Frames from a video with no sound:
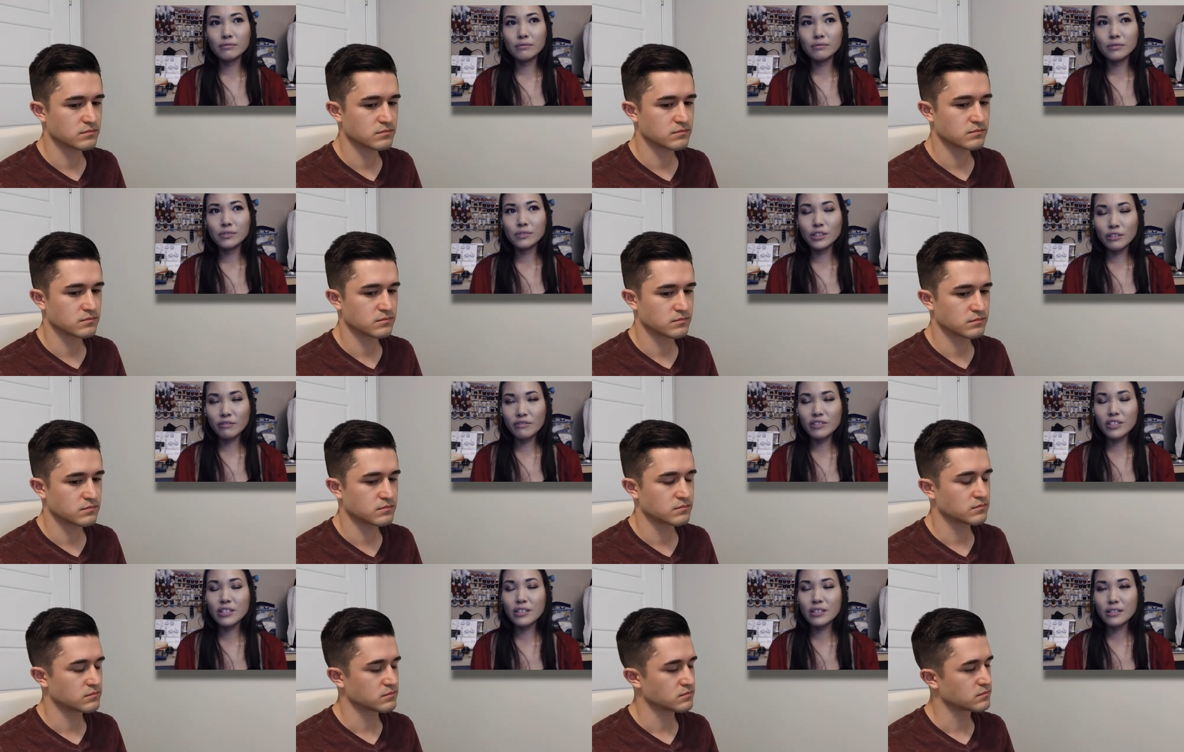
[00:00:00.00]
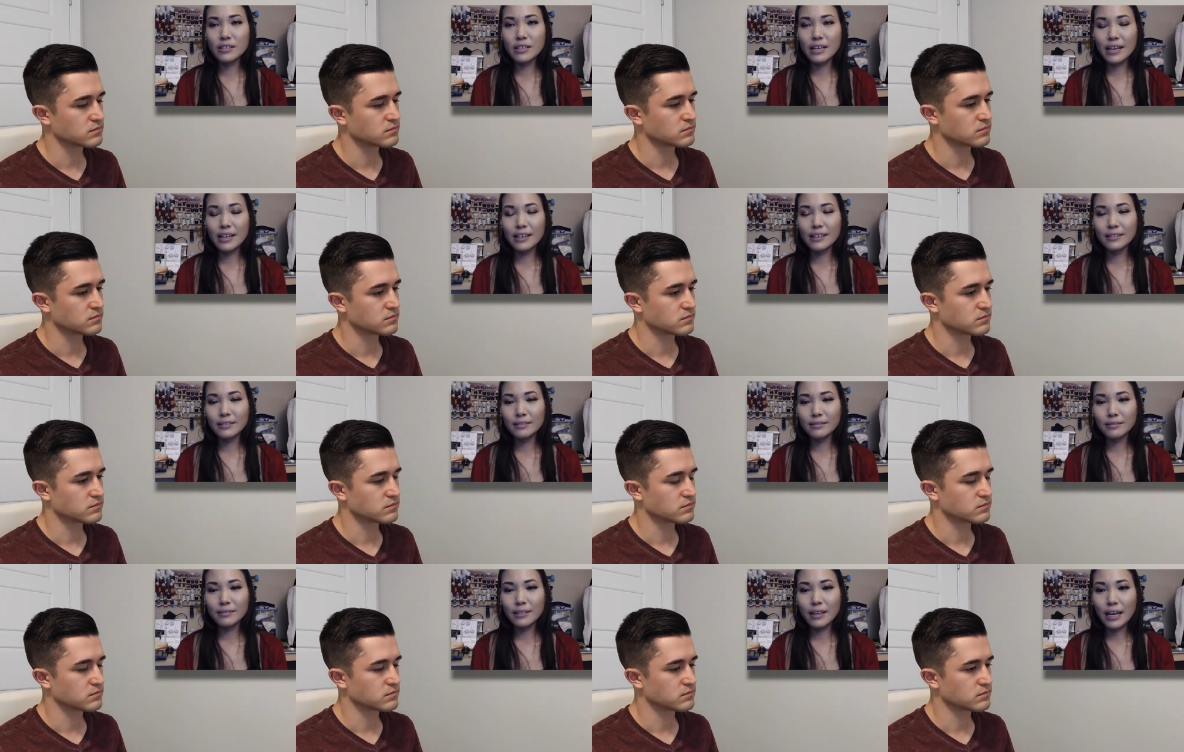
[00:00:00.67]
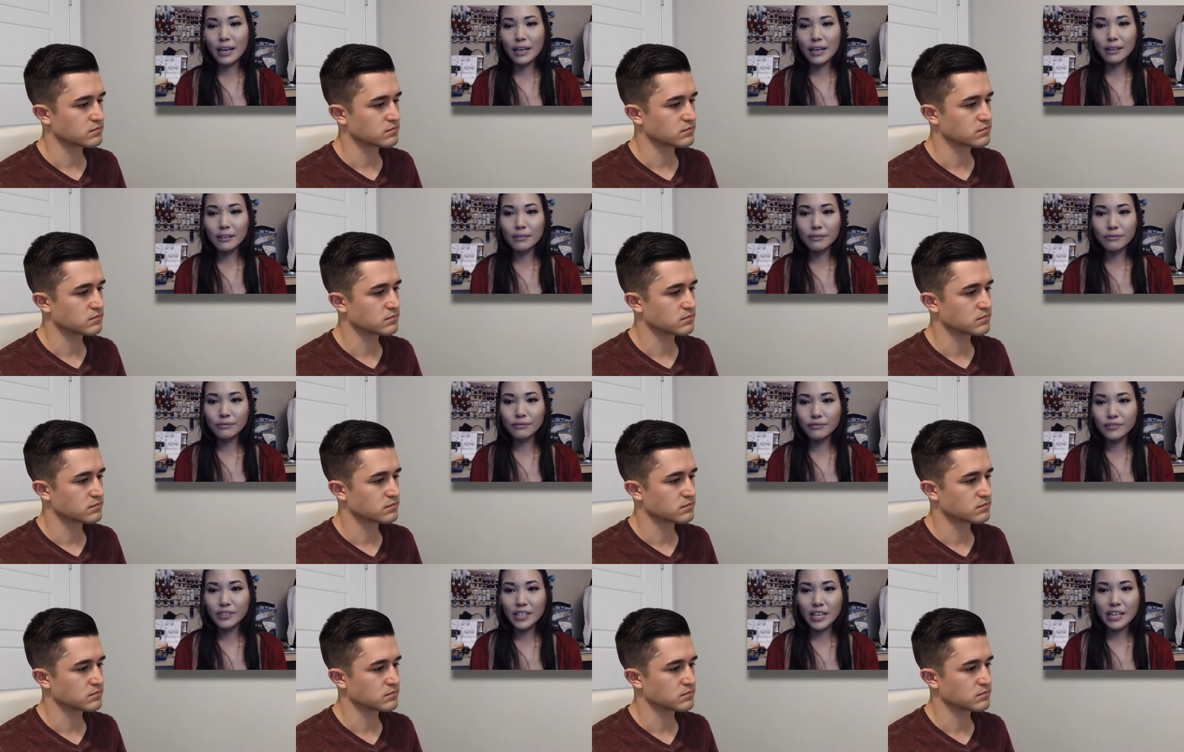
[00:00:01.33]
Speaker 1: services that have
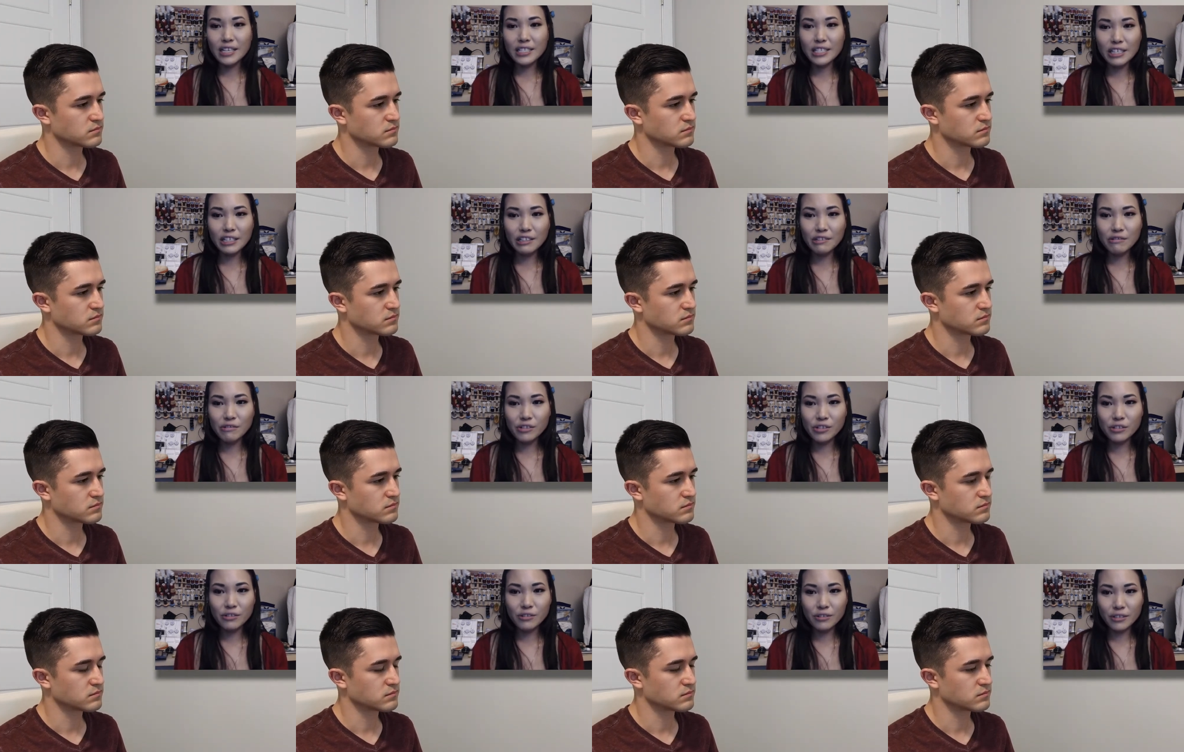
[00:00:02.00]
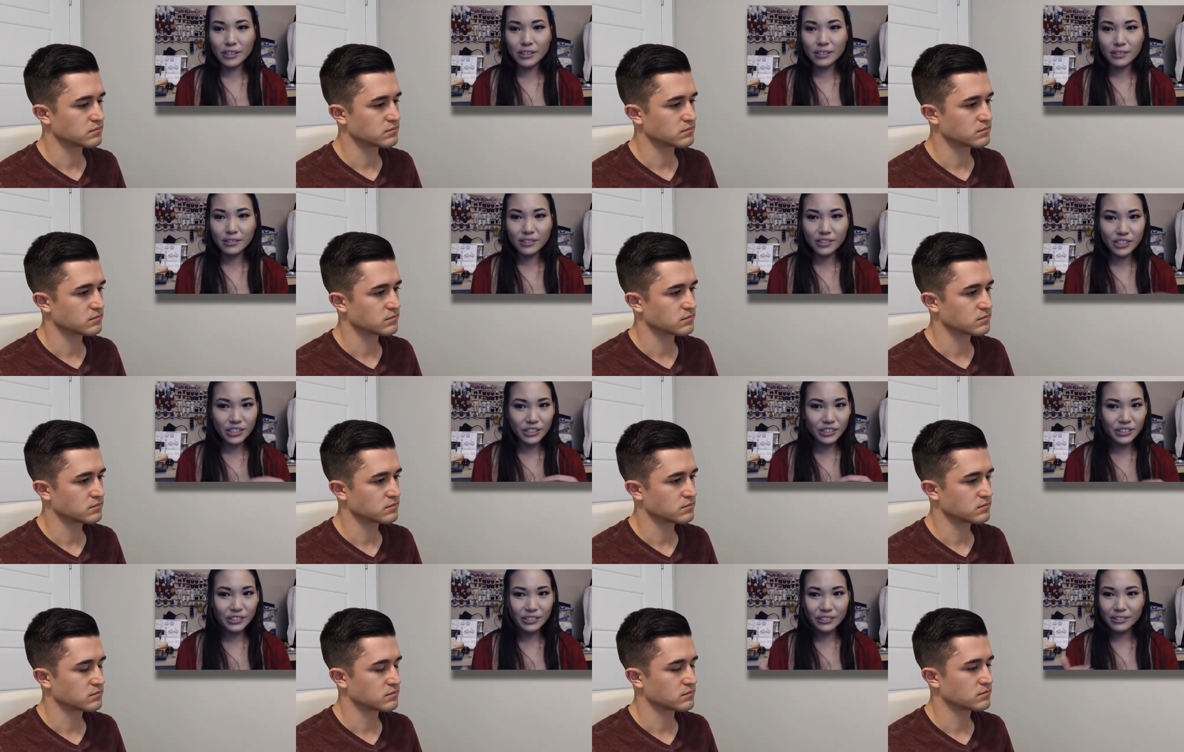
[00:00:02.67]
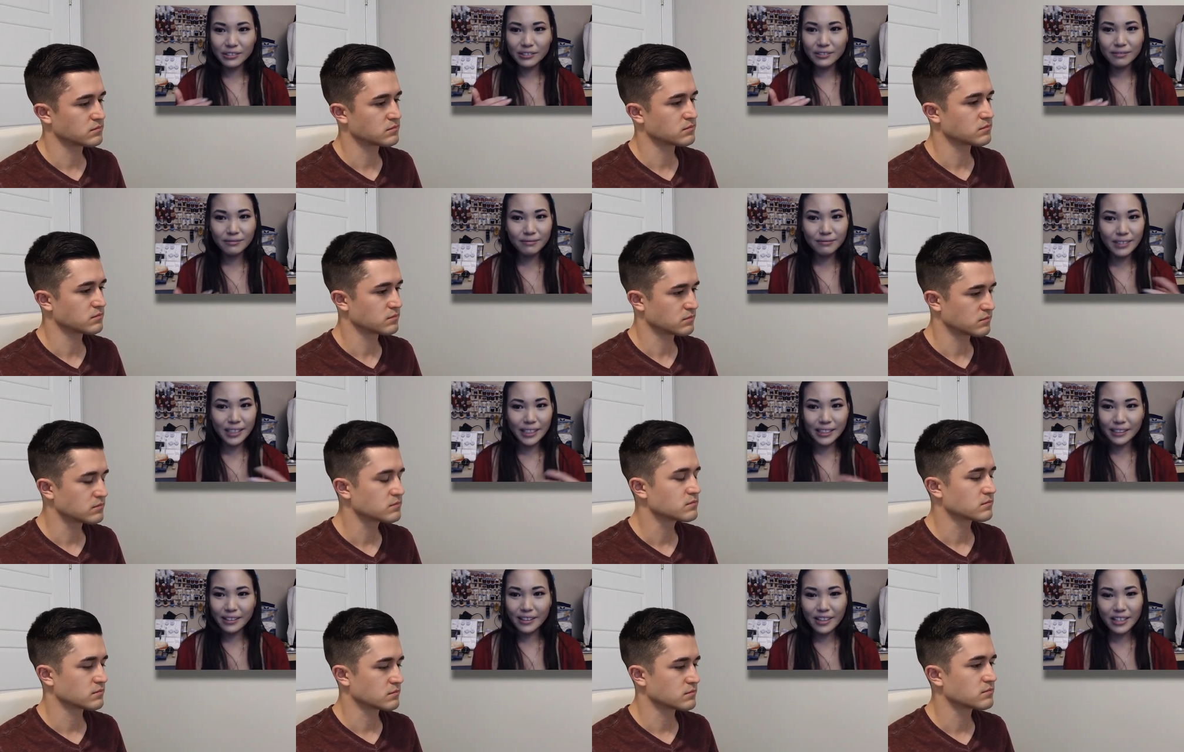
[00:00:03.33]
dietary restriction
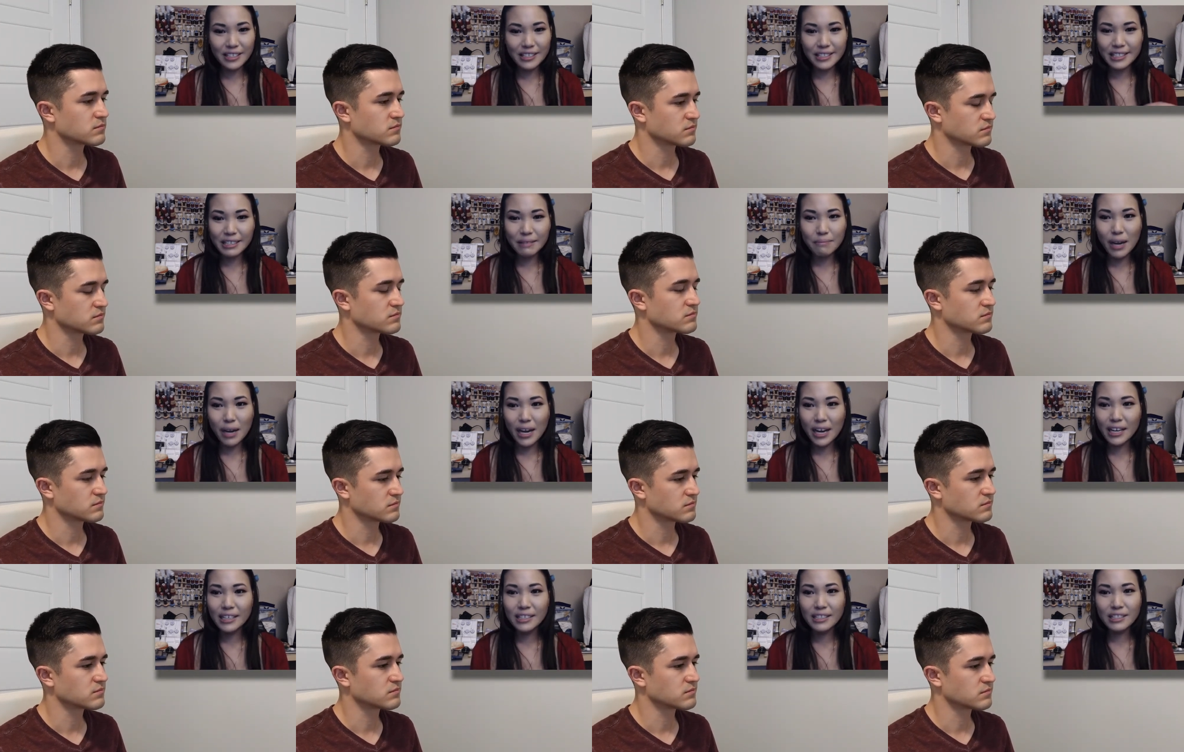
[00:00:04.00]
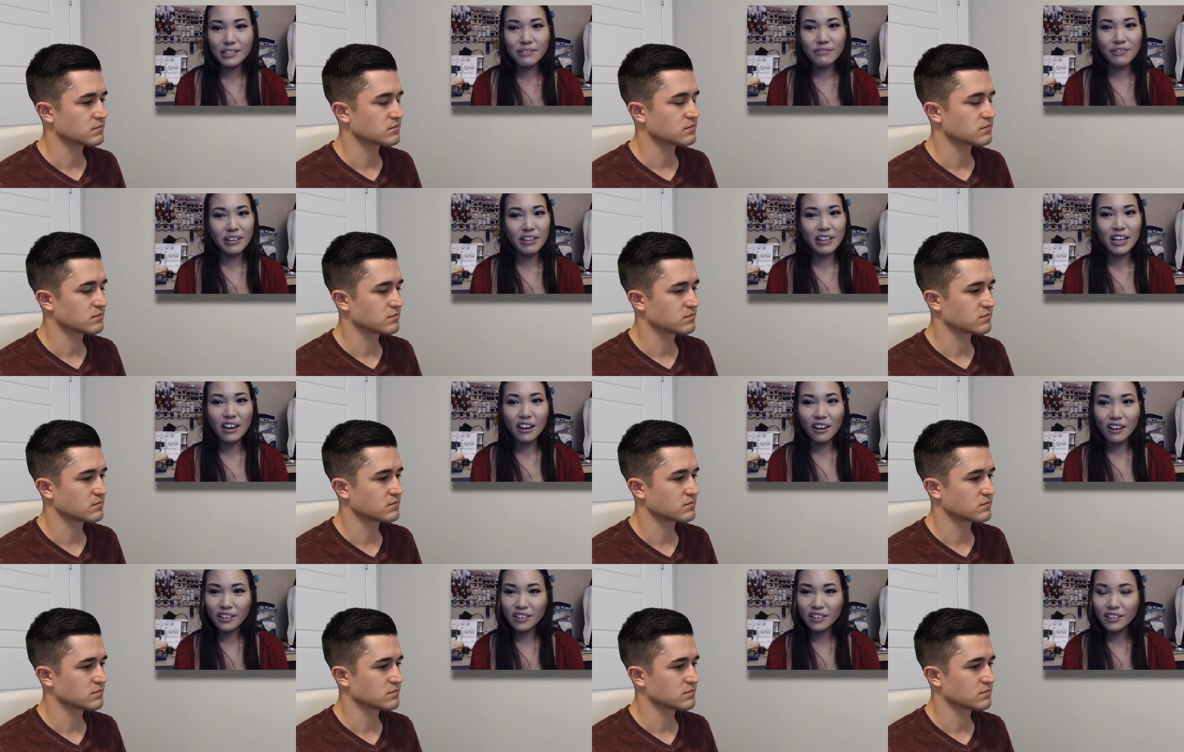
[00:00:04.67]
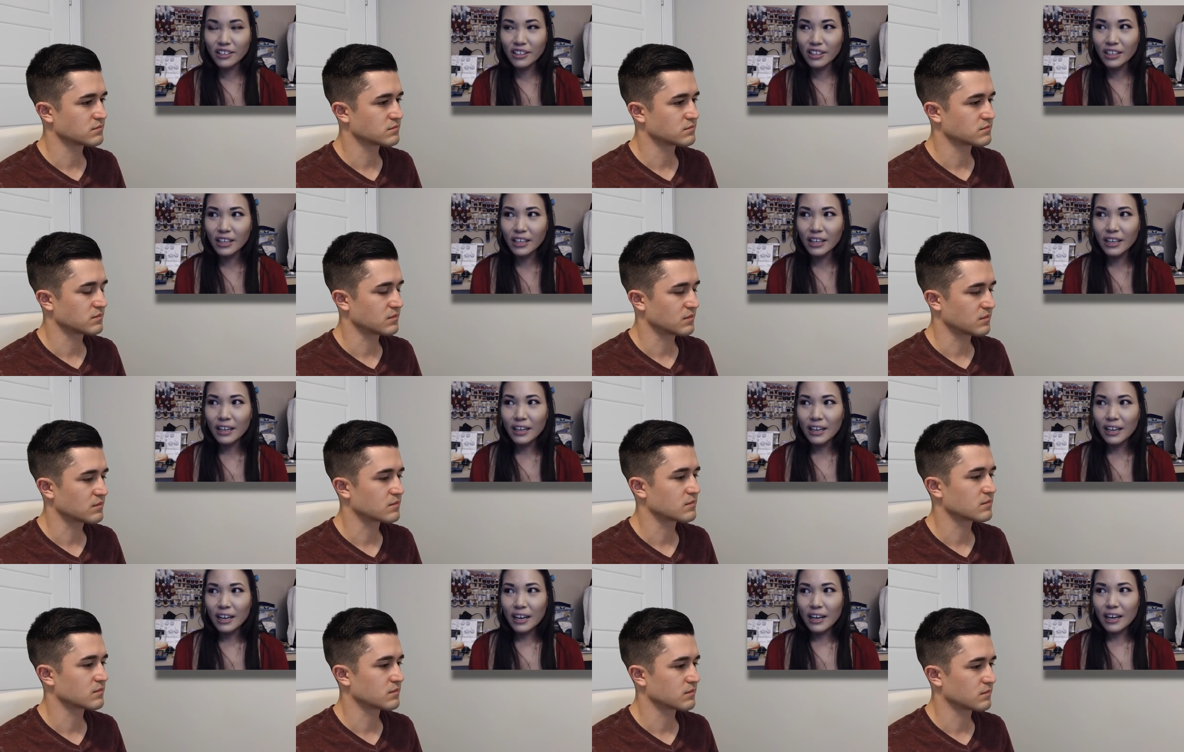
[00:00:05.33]
like things in mind is very hard,
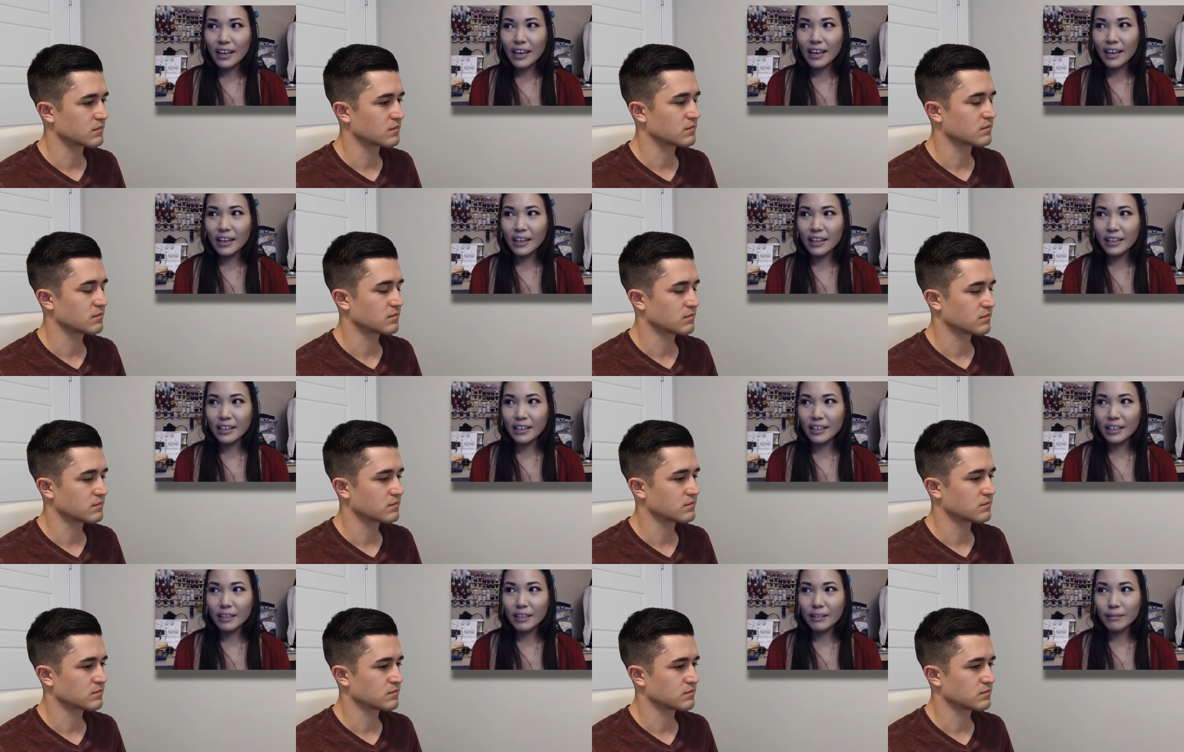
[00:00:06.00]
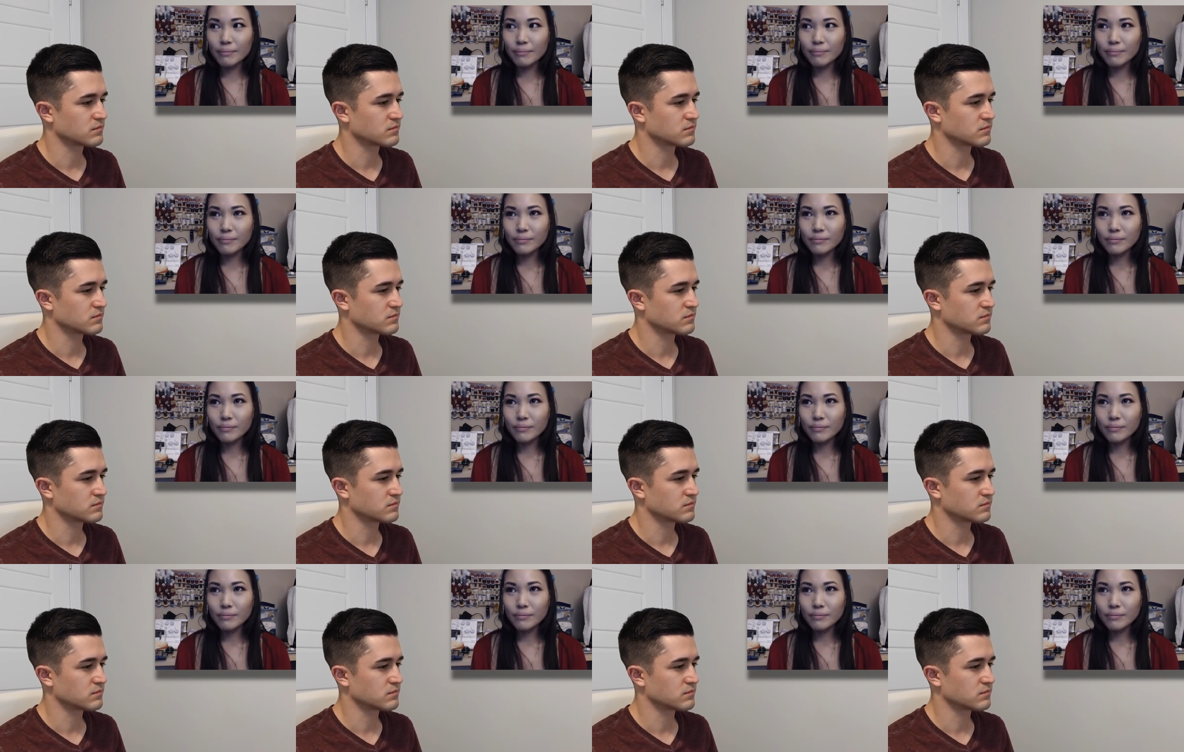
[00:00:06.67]
and um,